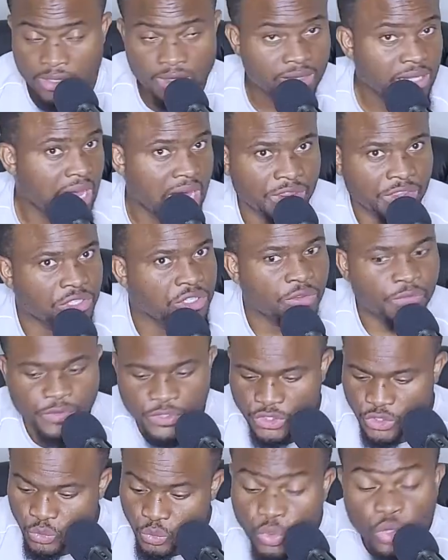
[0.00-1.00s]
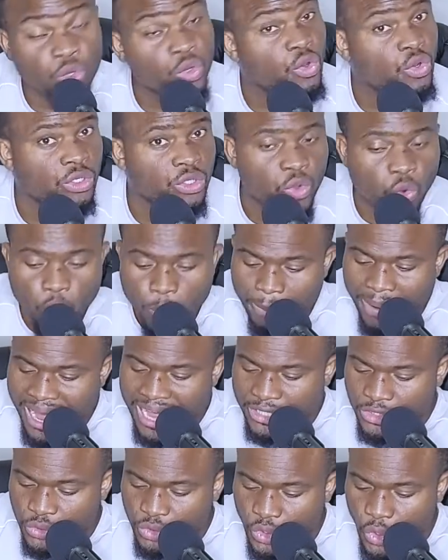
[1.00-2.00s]
Now, another video is we'll go
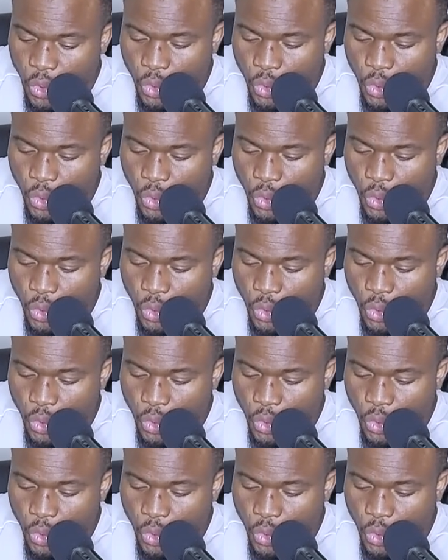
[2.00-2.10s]
back to the